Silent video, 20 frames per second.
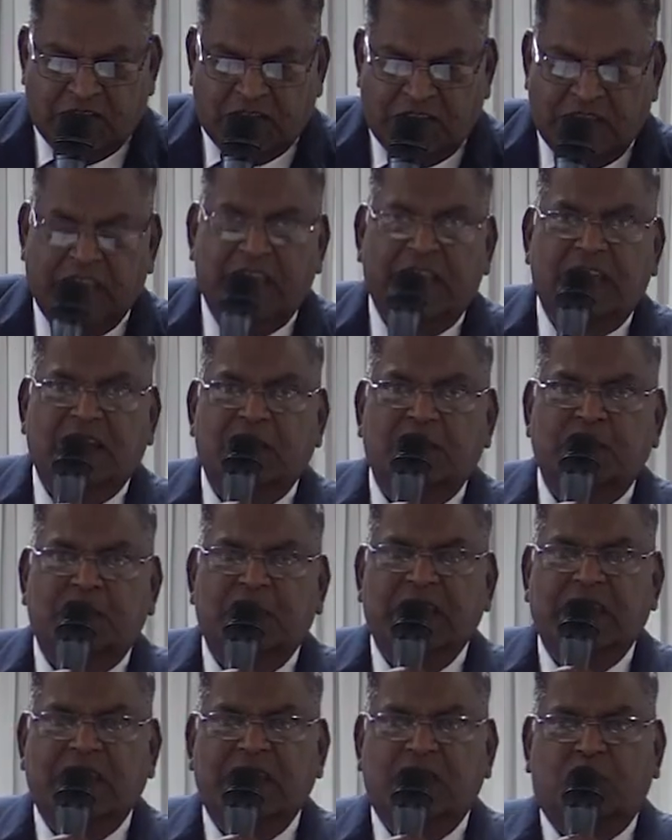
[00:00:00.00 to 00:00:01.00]
The
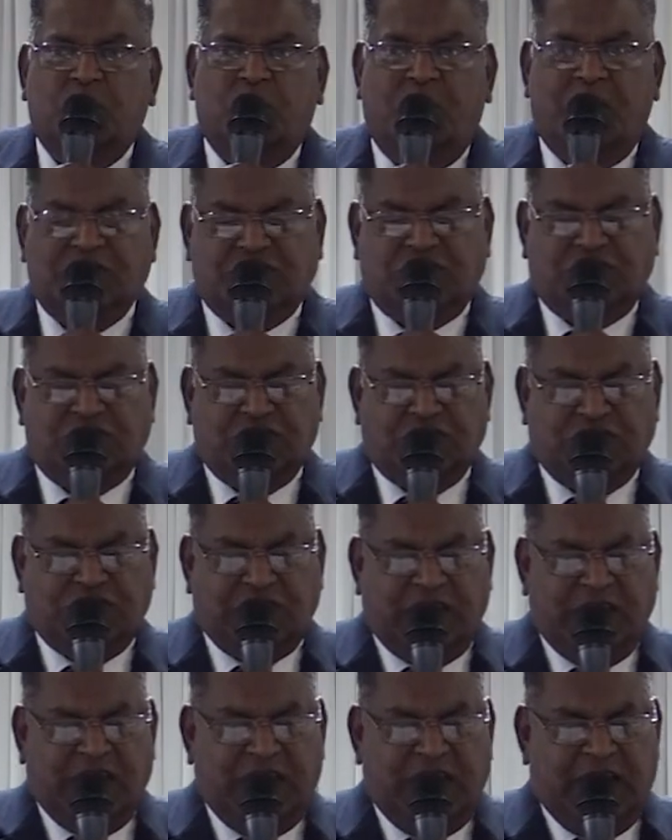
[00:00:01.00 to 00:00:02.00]
enemy watches
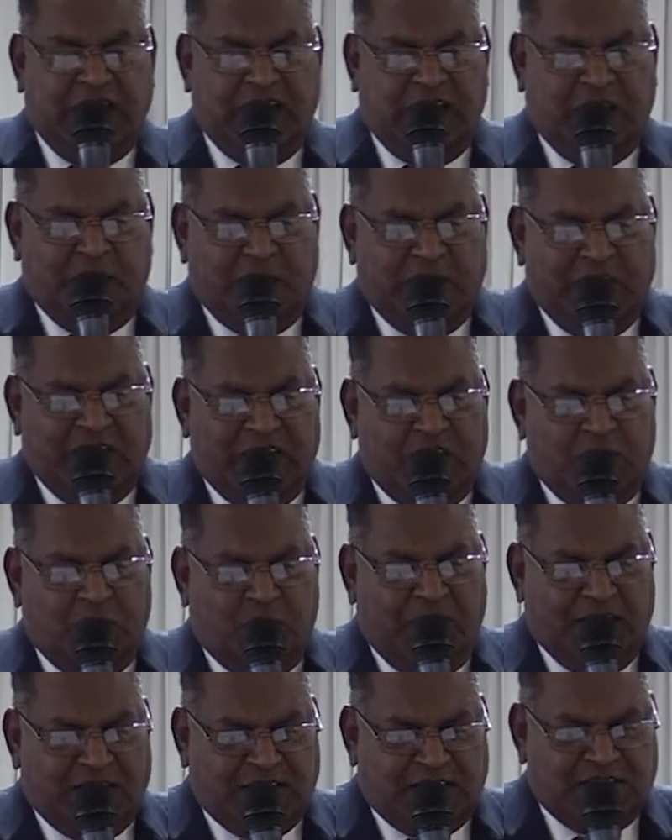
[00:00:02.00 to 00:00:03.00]
and the enemy
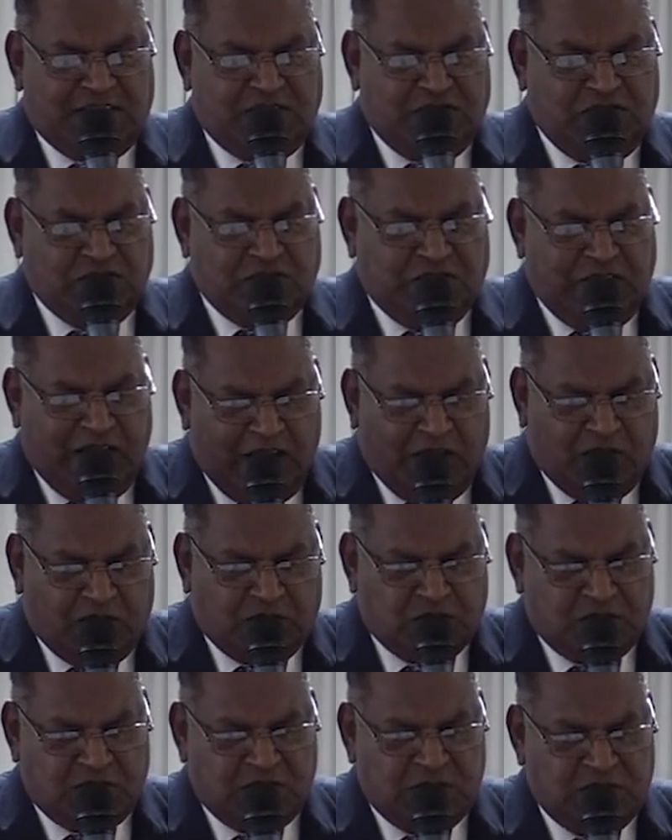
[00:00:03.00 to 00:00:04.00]
wants you
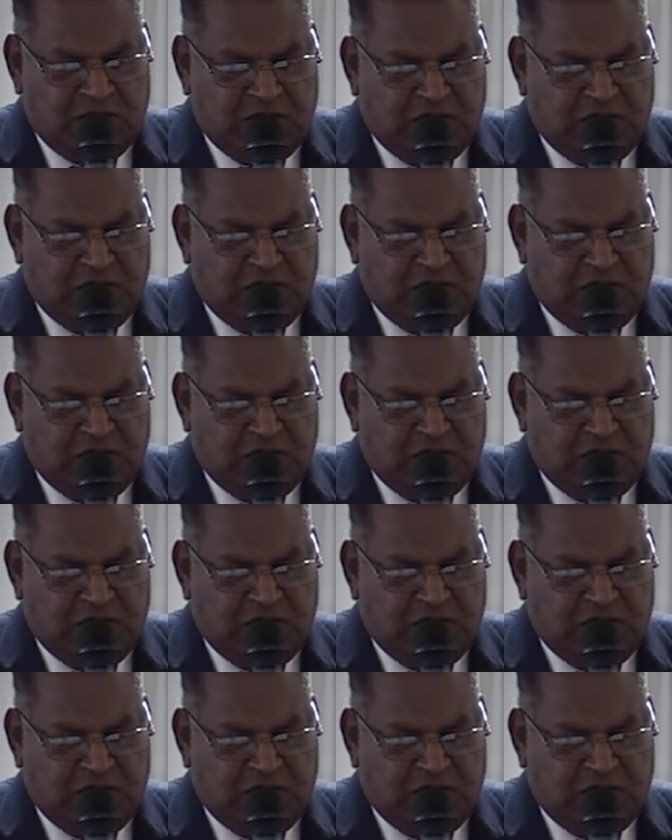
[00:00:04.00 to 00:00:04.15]
down.